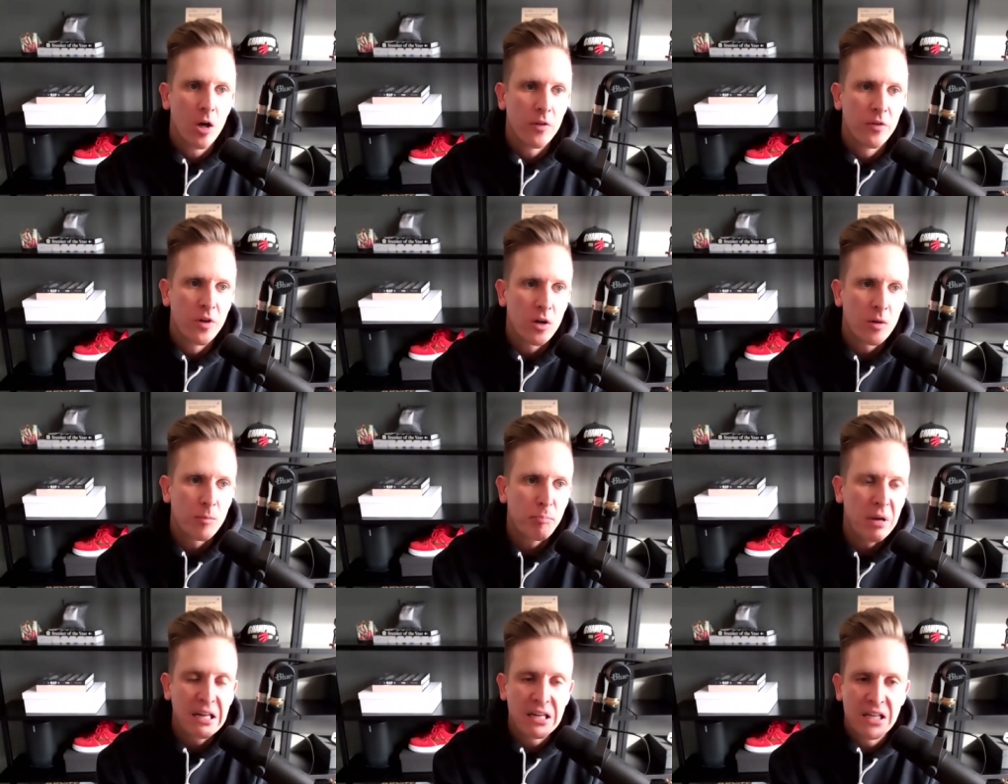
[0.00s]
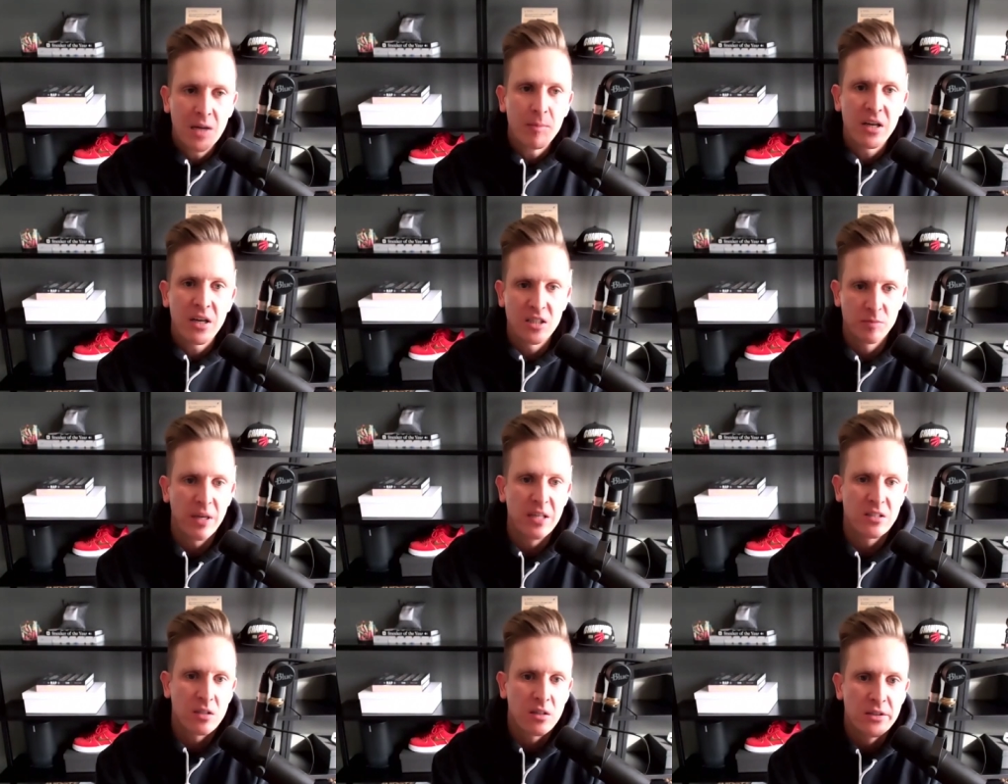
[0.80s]
The pandemic has
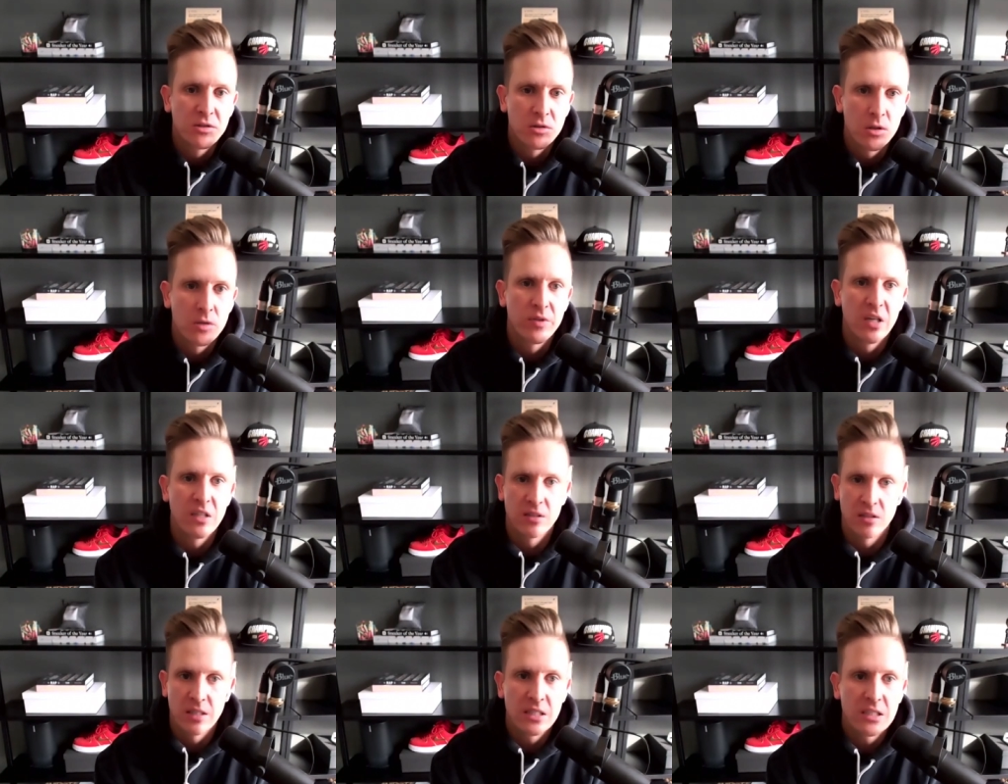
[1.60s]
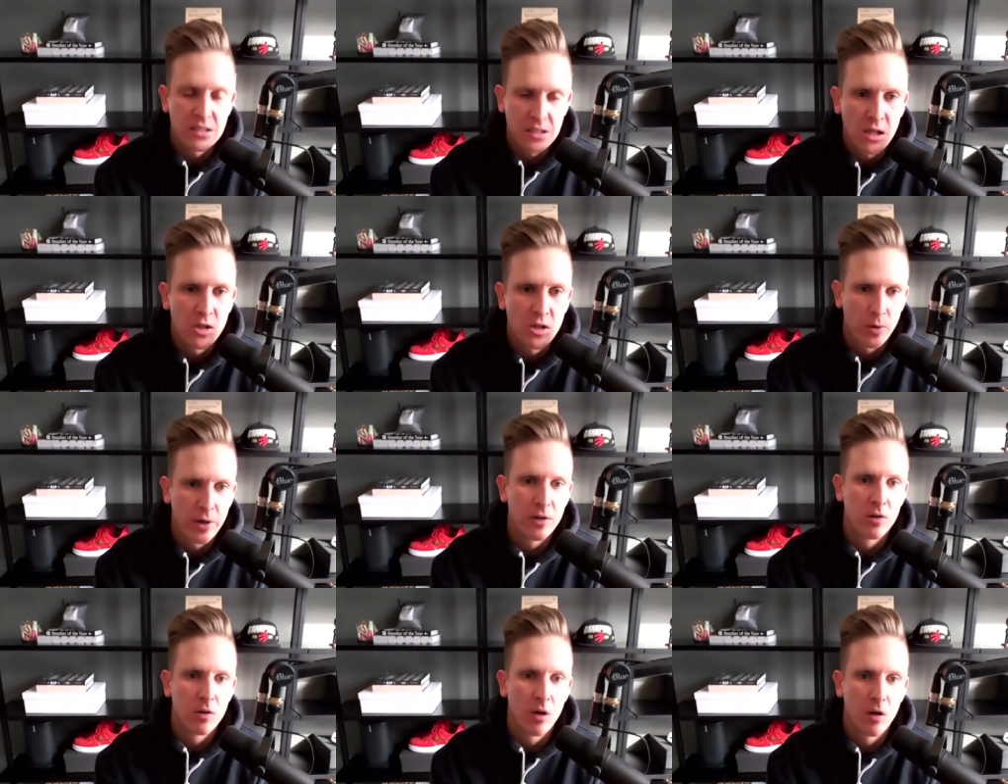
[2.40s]
basically served as an
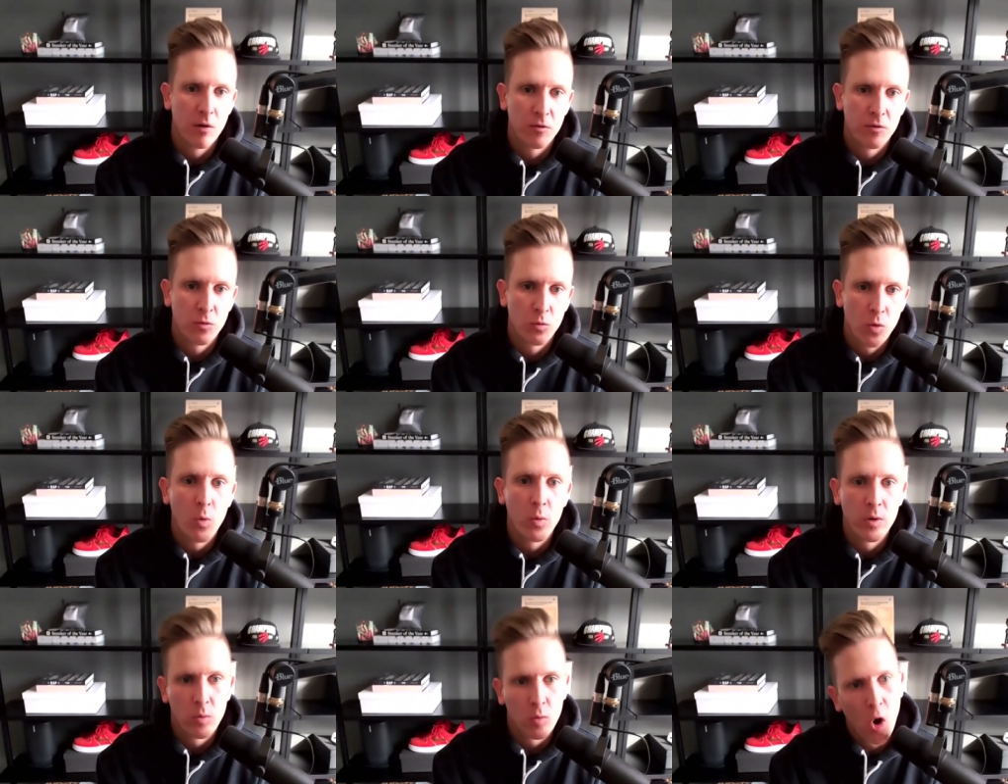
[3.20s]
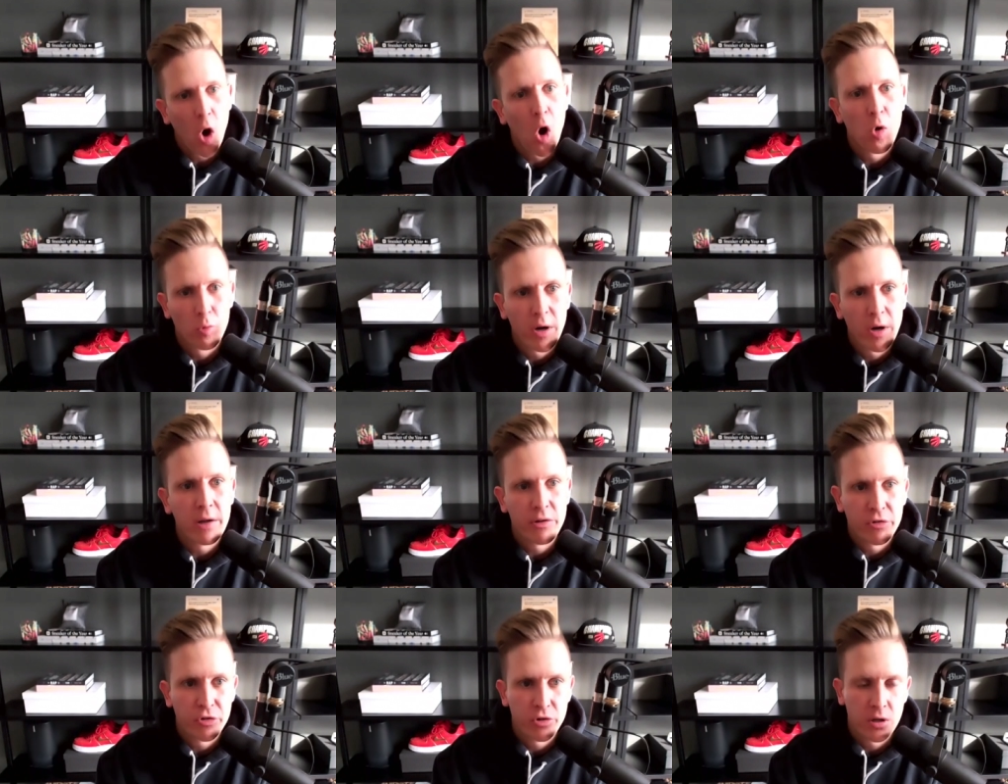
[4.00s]
accelerator of what we were
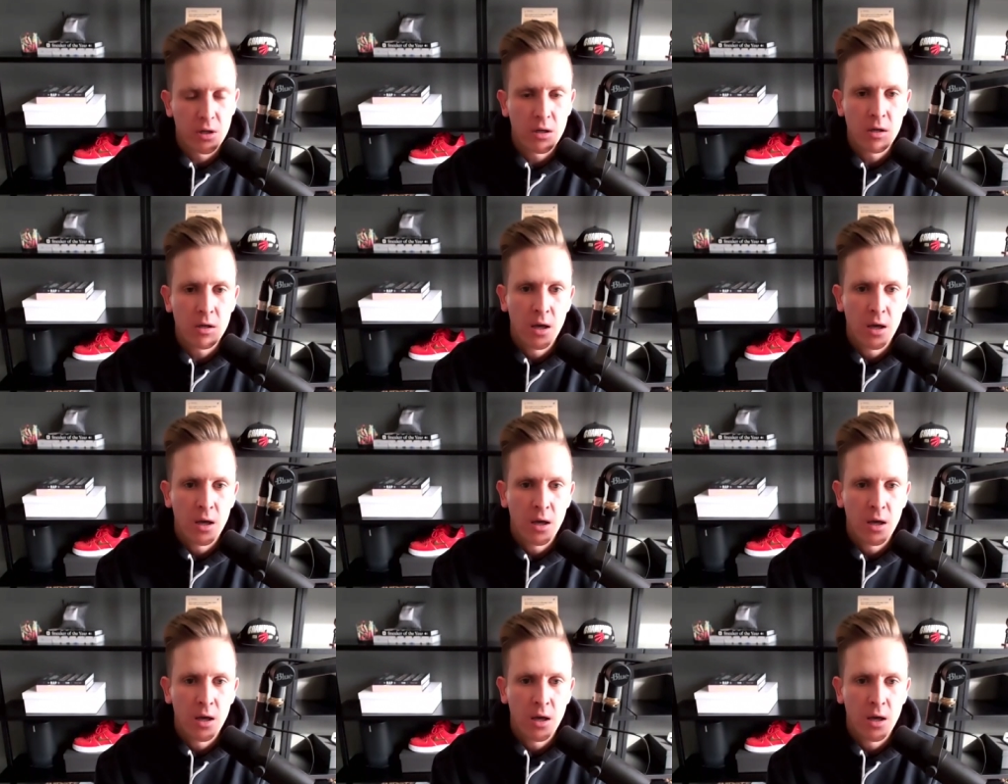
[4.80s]
already seeing,